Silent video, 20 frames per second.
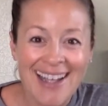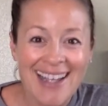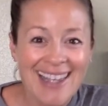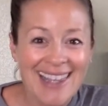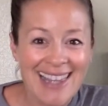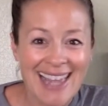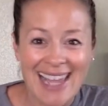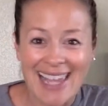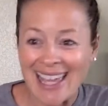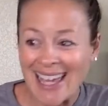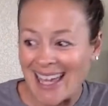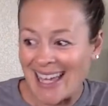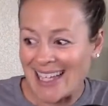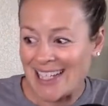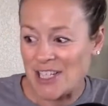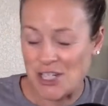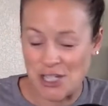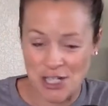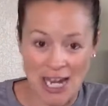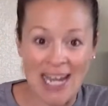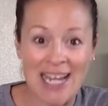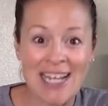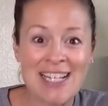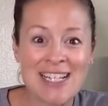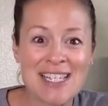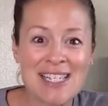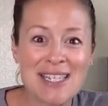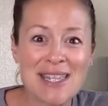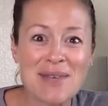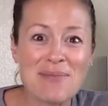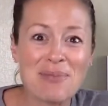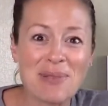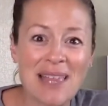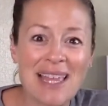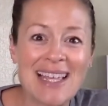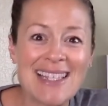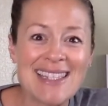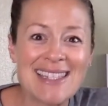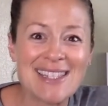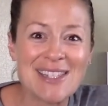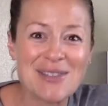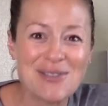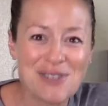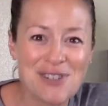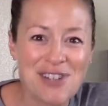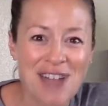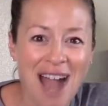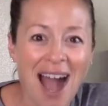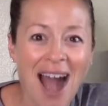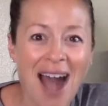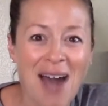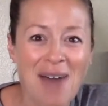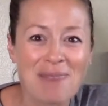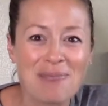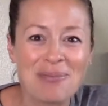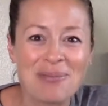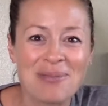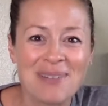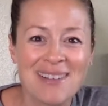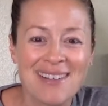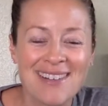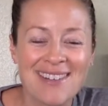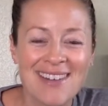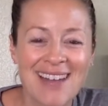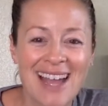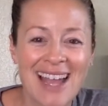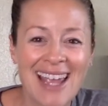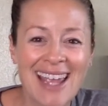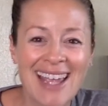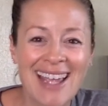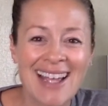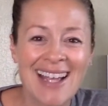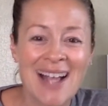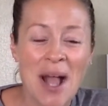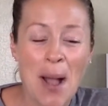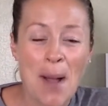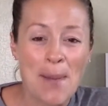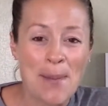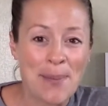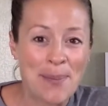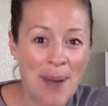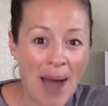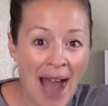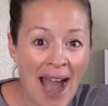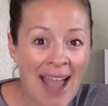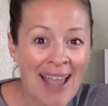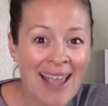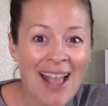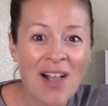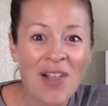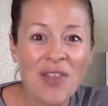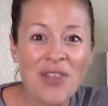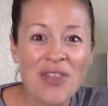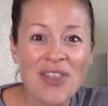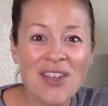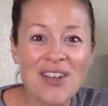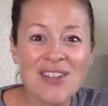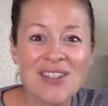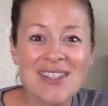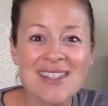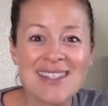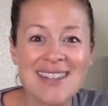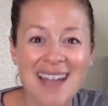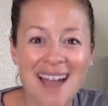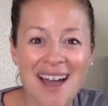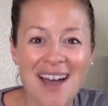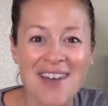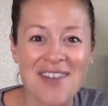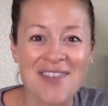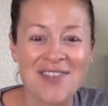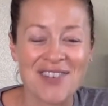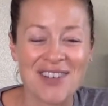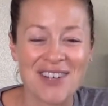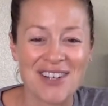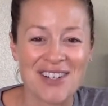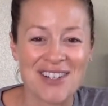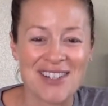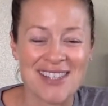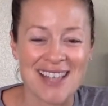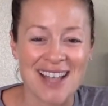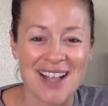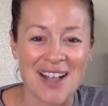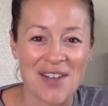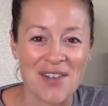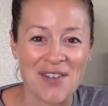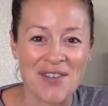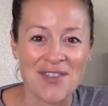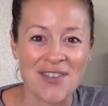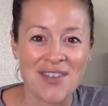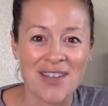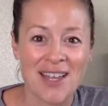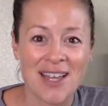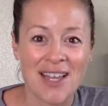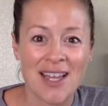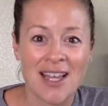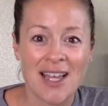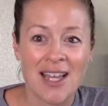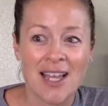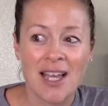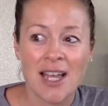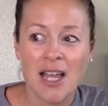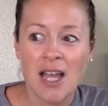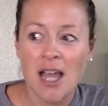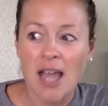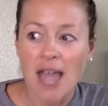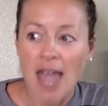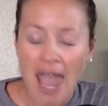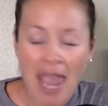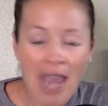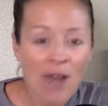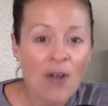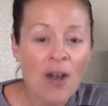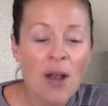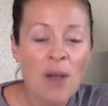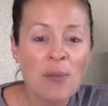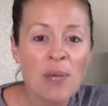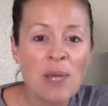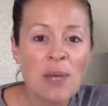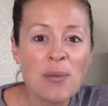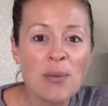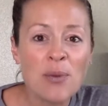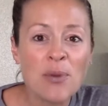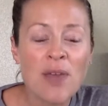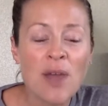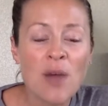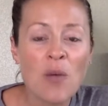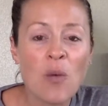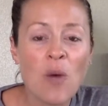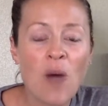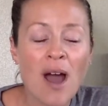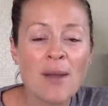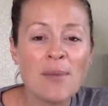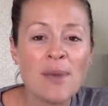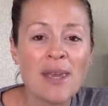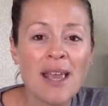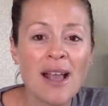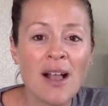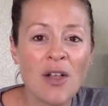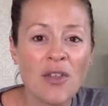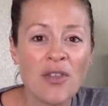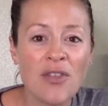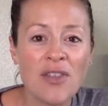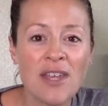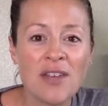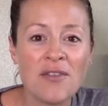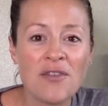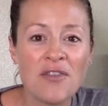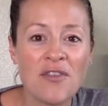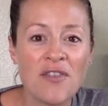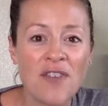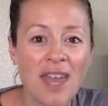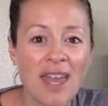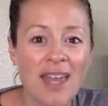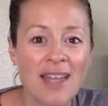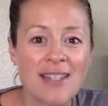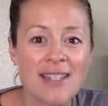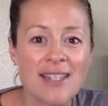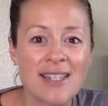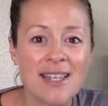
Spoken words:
like change the place you shop, right? Buy healthier stuff for yourself. Hang around people that want to be healthy and fit.